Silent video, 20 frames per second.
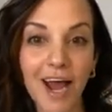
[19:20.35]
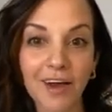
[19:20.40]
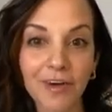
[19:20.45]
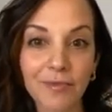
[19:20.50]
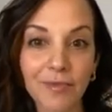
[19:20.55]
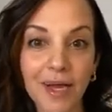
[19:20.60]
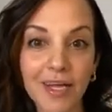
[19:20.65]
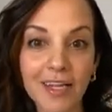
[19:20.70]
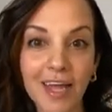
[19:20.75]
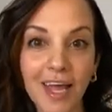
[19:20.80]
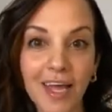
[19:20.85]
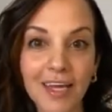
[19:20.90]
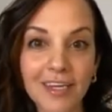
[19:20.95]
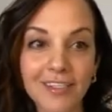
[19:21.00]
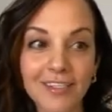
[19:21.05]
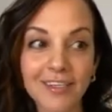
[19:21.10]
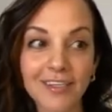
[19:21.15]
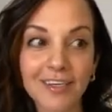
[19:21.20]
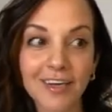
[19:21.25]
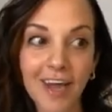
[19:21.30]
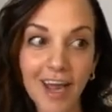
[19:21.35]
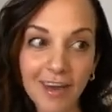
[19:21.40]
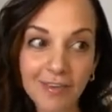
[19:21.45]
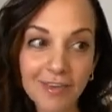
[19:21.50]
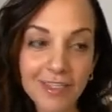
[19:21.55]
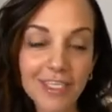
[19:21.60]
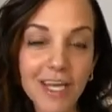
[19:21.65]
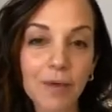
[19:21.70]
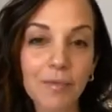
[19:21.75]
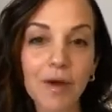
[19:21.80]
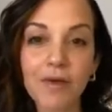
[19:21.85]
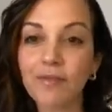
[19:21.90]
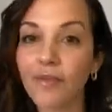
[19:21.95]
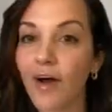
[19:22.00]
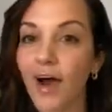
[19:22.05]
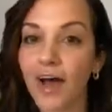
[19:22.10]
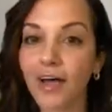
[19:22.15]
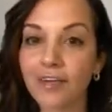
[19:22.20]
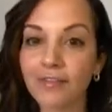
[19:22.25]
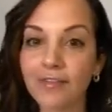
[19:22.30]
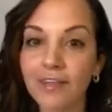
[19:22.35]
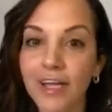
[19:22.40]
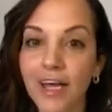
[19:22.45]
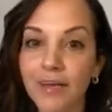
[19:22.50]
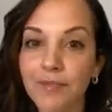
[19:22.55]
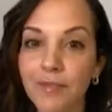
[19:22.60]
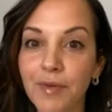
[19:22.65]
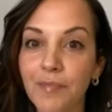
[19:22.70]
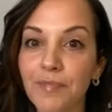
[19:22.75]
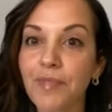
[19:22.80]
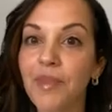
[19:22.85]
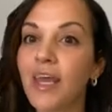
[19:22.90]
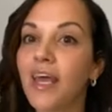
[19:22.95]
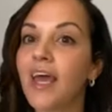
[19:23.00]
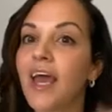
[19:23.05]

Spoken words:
out of my lane, every time I fall out of alignment,